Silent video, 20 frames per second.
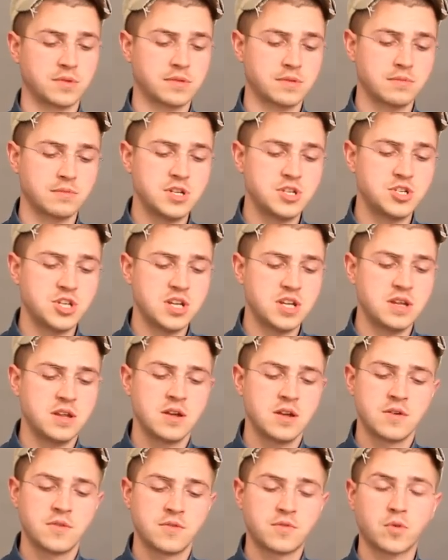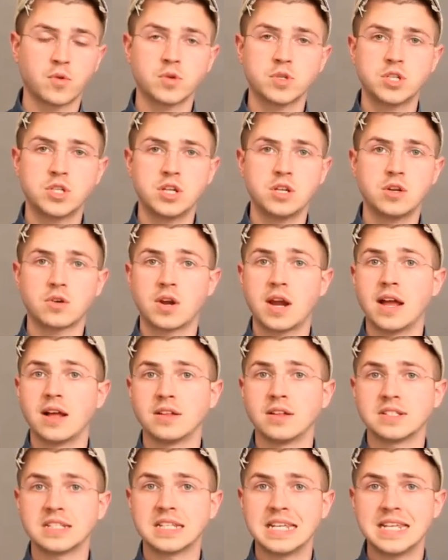3G, 4G, or
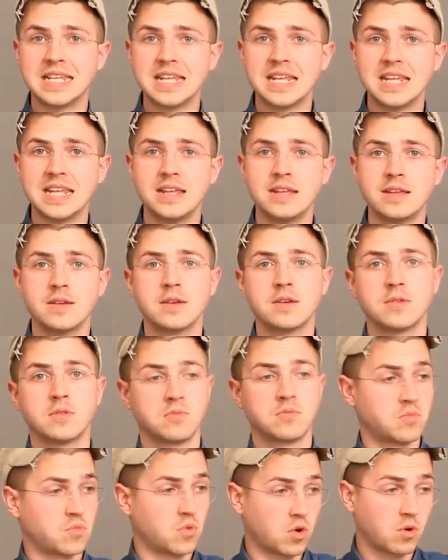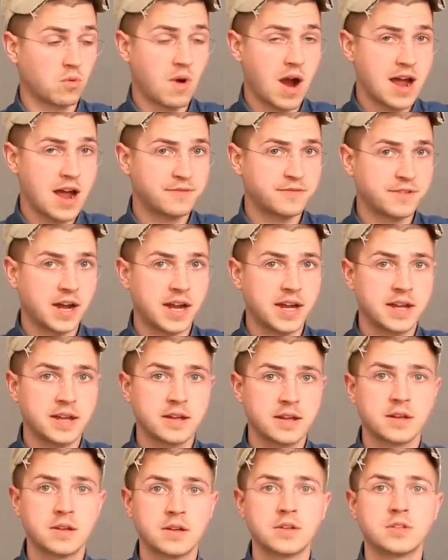LTE, or Wi-Fi
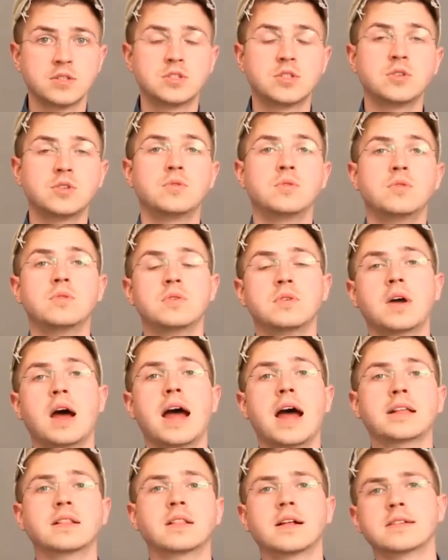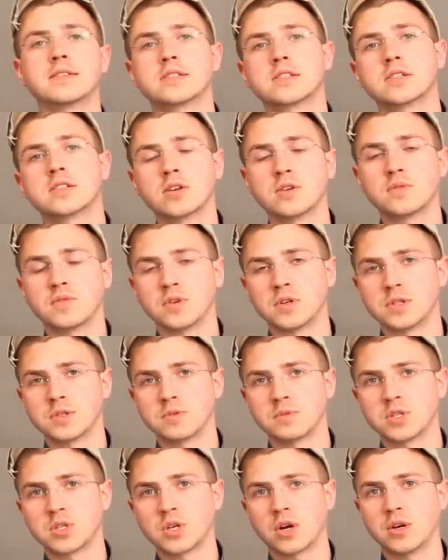to iCloud servers,
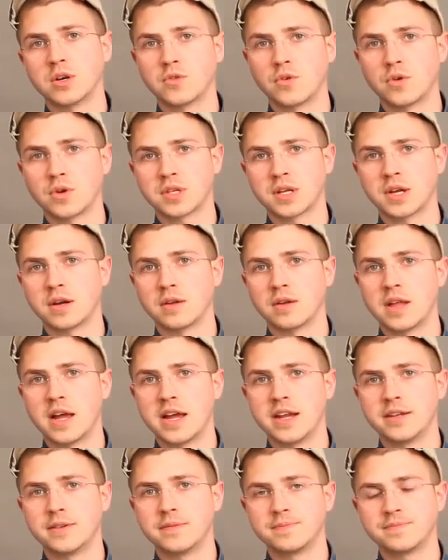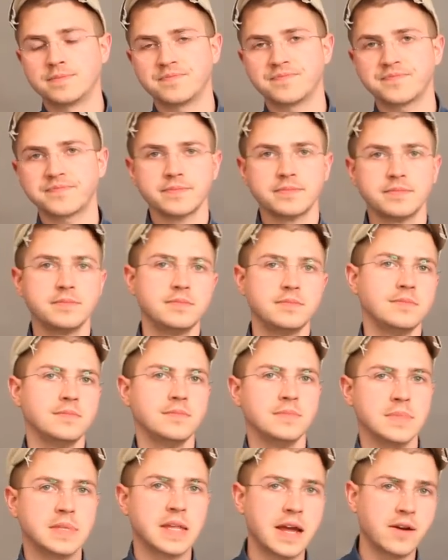which are in North Carolina.
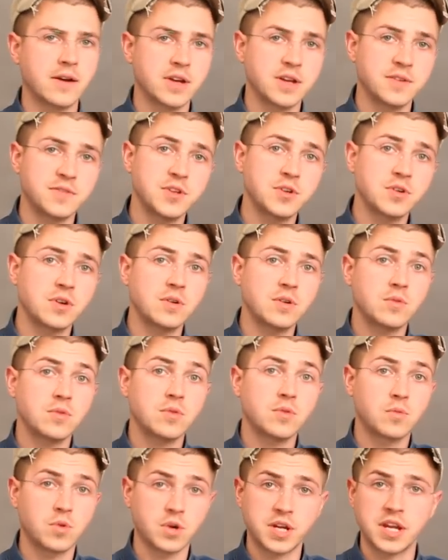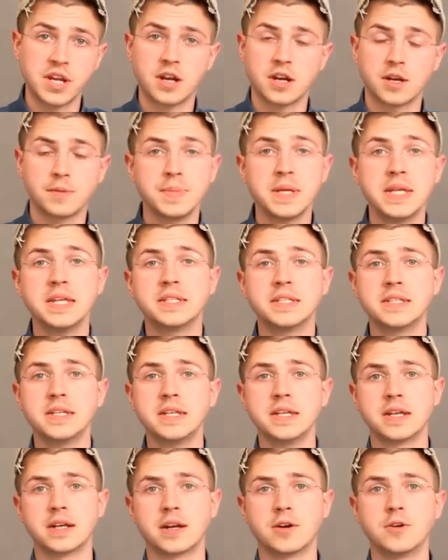Now, if you're working on a
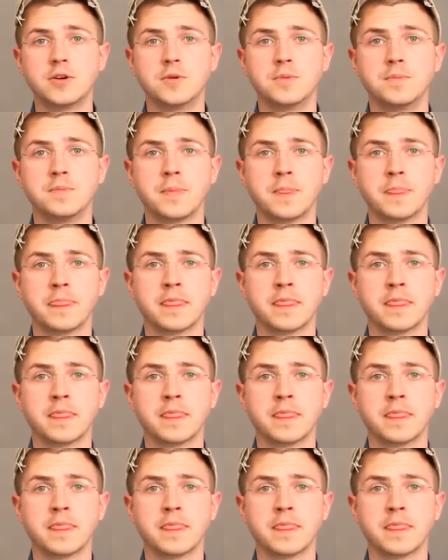PC at home,